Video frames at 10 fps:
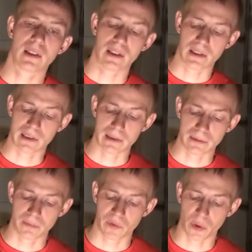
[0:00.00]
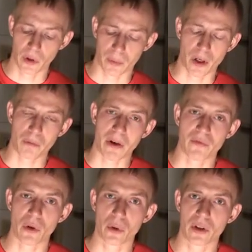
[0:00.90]
The only problem I've
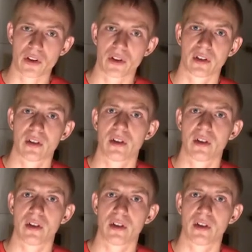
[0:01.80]
noticed